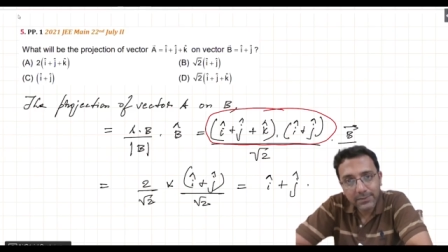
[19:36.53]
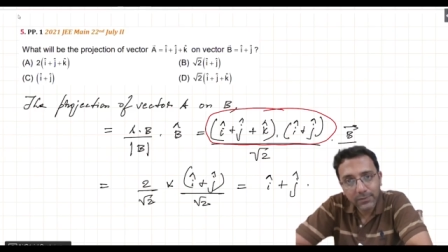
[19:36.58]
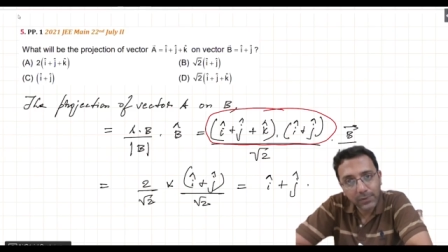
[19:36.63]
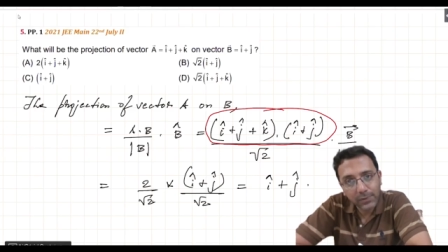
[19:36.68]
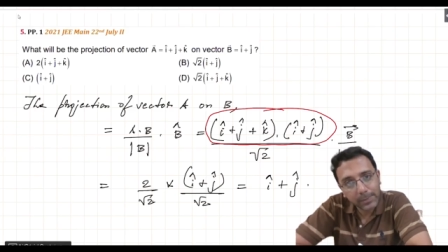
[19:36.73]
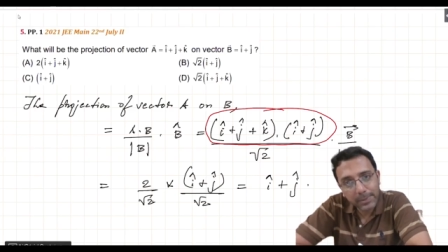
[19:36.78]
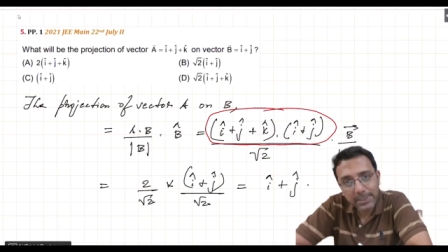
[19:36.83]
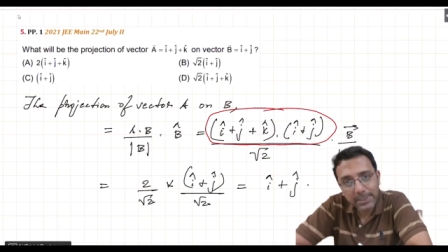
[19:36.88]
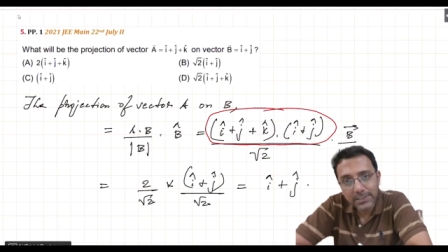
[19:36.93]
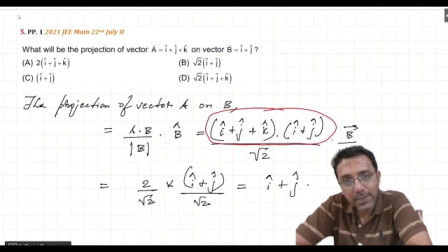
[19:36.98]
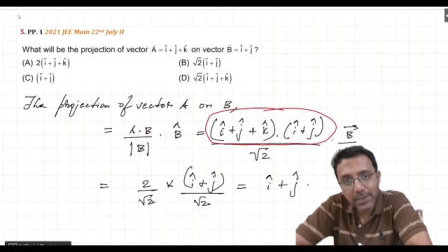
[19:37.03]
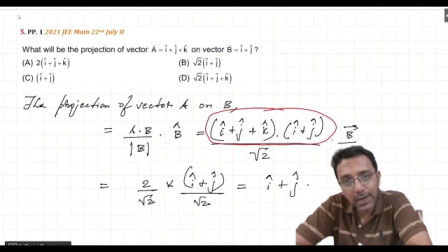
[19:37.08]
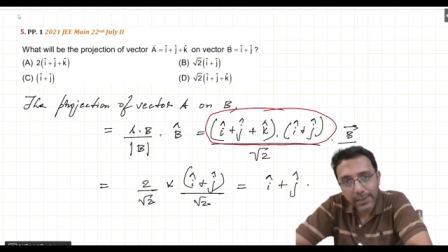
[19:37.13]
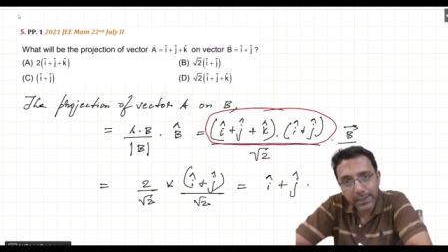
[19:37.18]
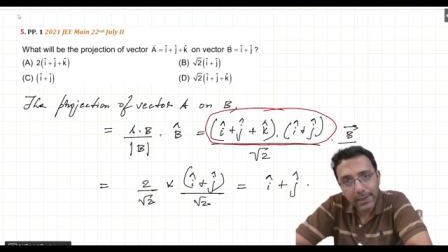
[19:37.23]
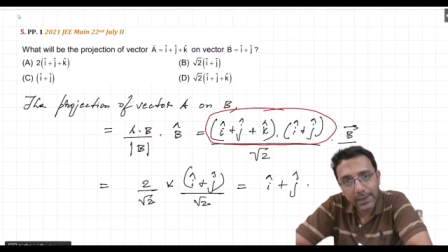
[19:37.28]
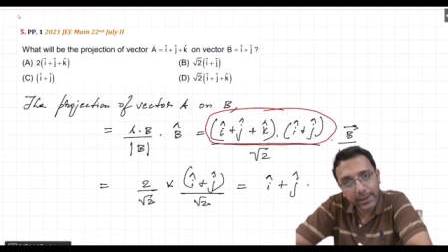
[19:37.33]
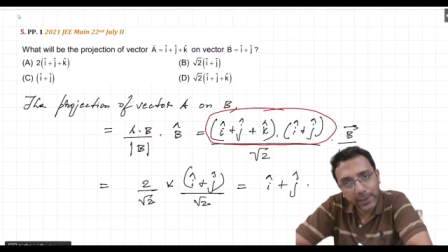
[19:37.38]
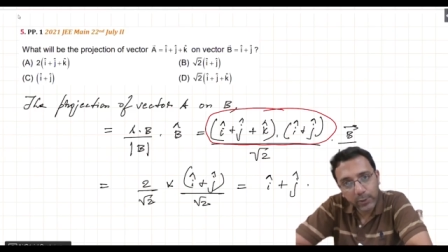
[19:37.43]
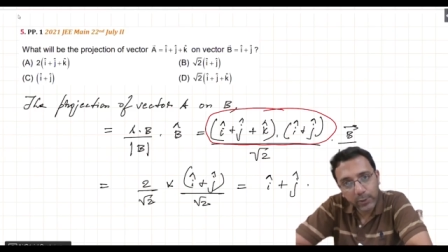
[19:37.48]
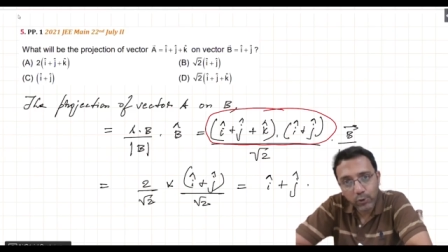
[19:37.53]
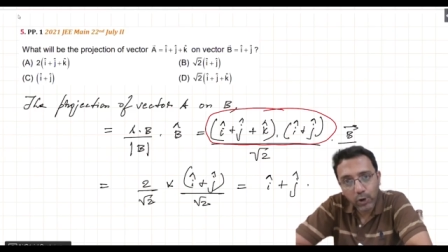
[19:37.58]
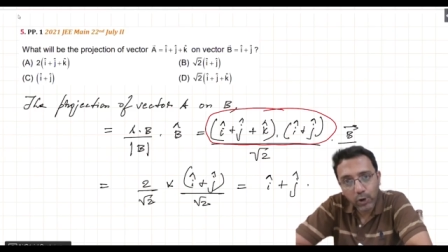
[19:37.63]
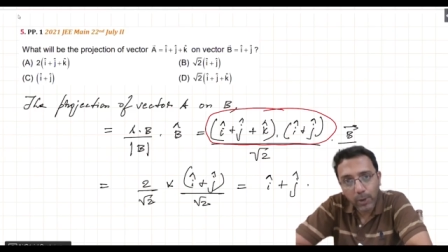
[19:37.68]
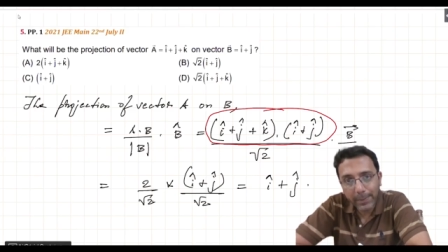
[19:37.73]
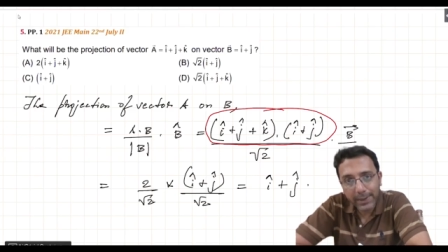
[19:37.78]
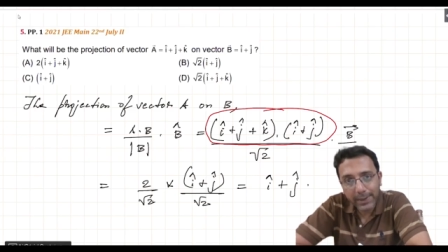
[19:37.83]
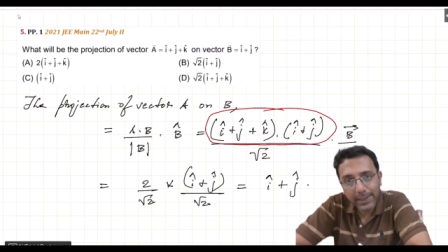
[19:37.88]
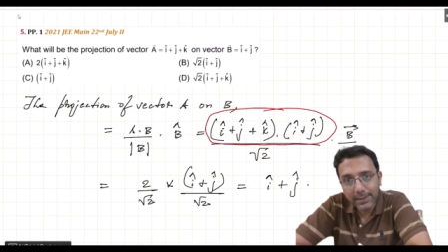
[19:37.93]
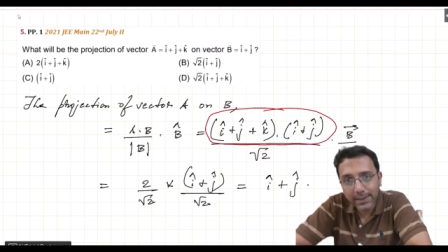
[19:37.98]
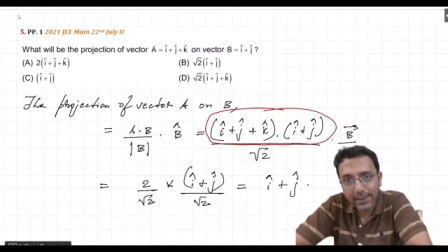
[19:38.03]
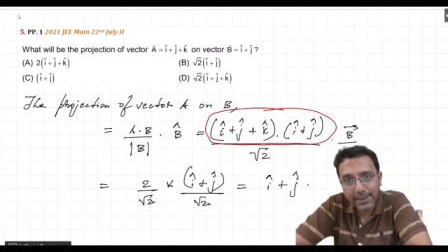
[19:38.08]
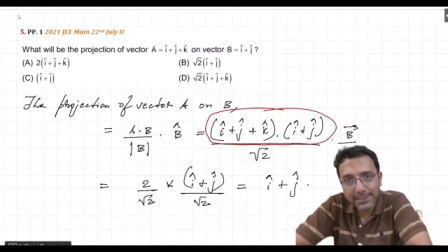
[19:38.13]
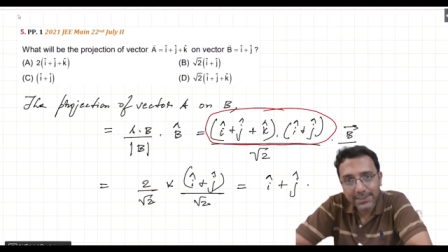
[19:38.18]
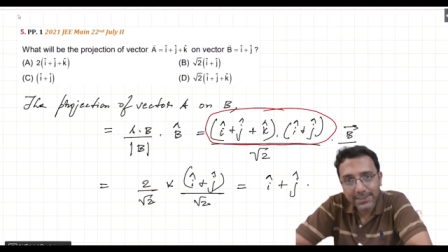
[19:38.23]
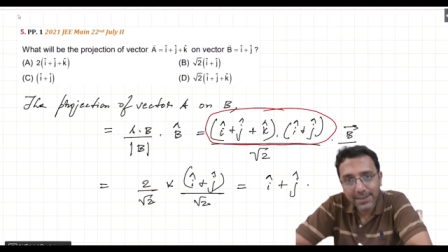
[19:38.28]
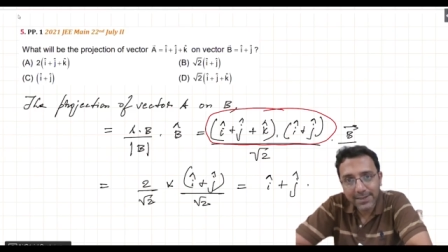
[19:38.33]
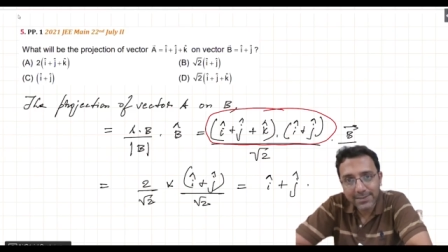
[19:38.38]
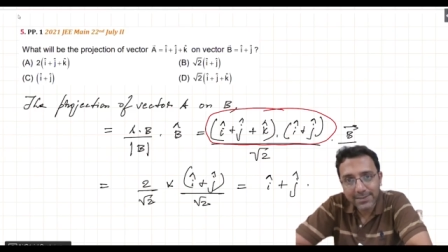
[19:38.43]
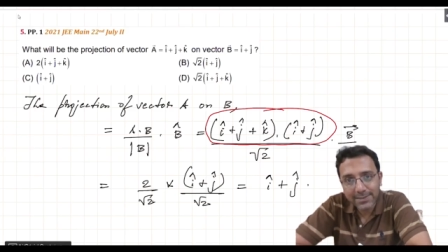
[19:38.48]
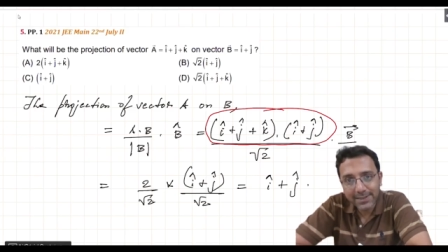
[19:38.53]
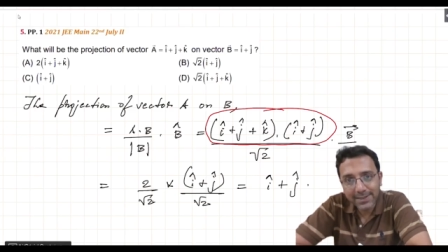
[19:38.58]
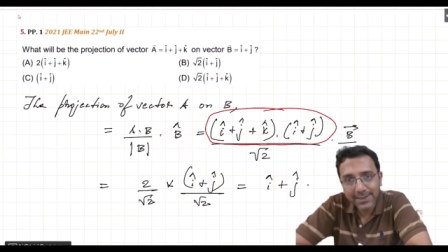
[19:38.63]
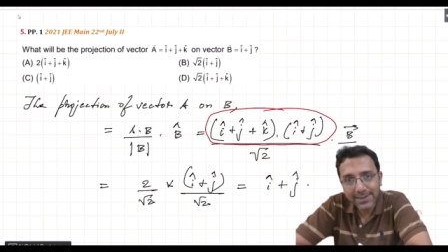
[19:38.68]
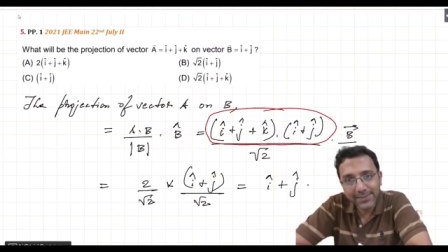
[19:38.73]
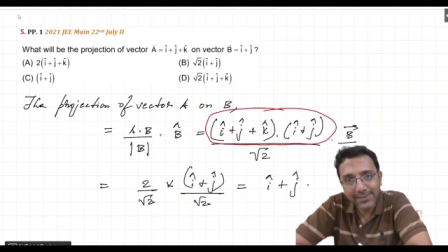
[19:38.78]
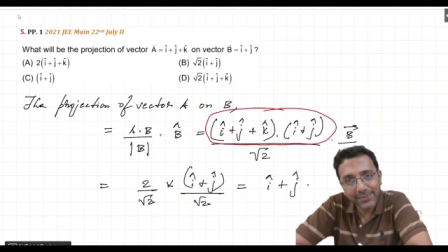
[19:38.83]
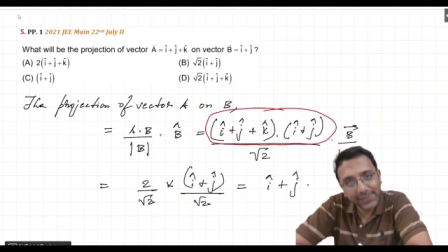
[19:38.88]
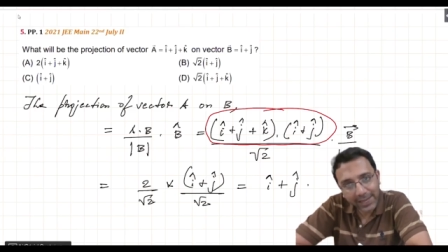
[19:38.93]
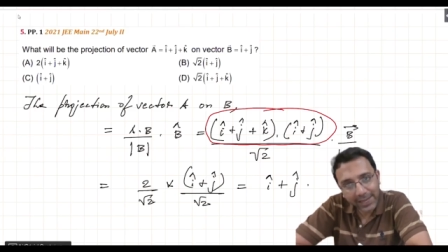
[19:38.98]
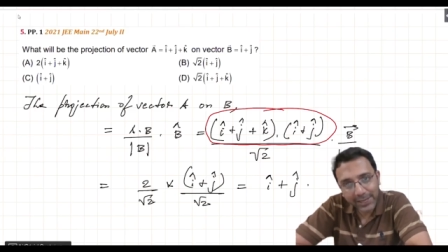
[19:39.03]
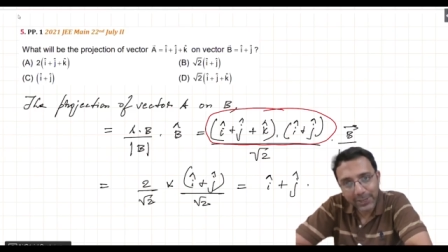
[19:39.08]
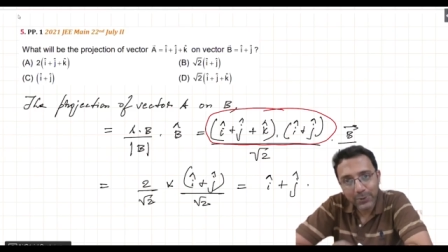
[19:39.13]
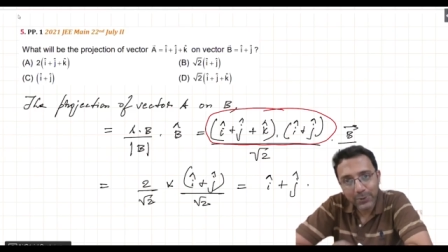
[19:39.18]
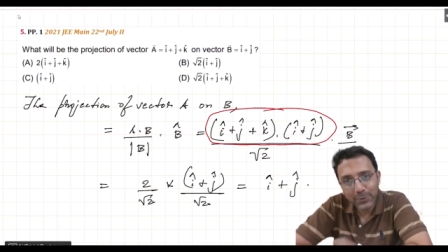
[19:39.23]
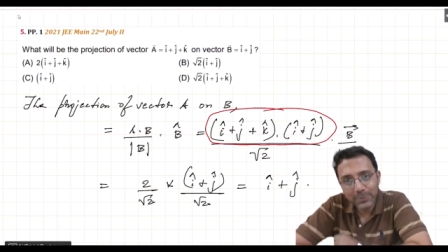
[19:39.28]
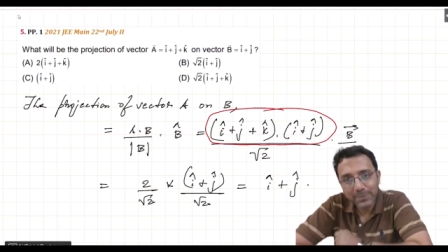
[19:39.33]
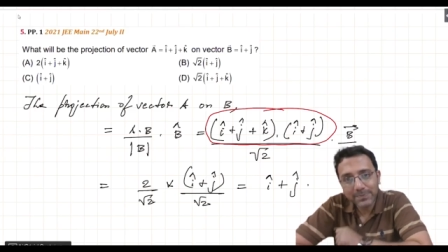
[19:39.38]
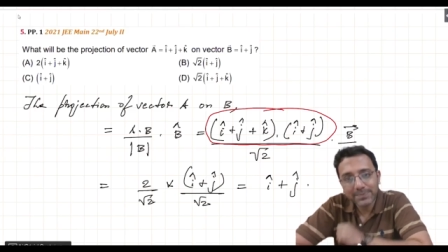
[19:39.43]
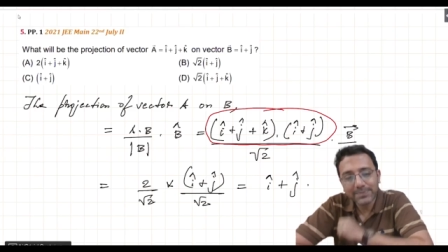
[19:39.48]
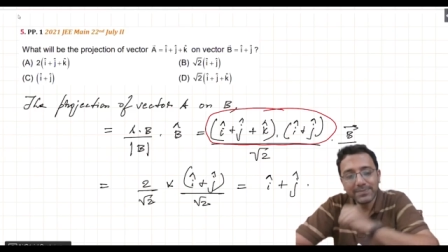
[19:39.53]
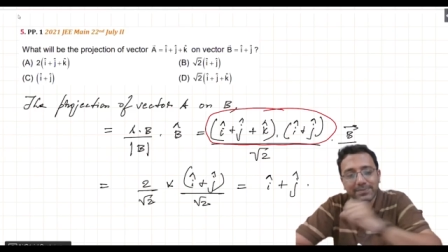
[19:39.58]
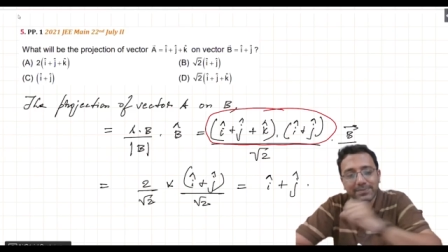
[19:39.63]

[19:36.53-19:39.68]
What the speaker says: We'll be starting a new topic in the next class. Thank you.